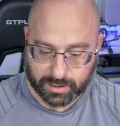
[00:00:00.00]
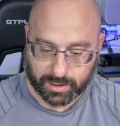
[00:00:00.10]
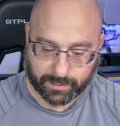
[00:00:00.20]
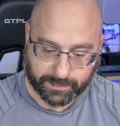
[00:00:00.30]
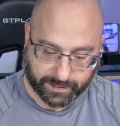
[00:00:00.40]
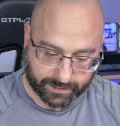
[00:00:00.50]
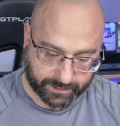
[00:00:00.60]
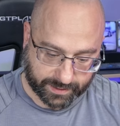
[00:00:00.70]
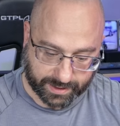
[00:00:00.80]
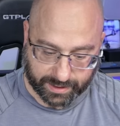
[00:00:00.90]
I'm
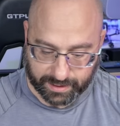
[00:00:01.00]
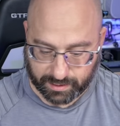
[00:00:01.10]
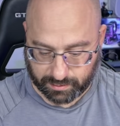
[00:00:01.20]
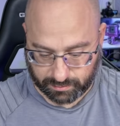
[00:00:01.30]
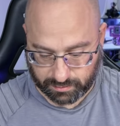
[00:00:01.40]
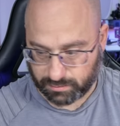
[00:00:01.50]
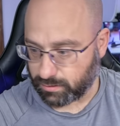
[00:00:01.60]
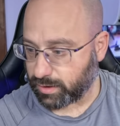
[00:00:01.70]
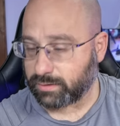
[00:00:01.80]
thinking uh,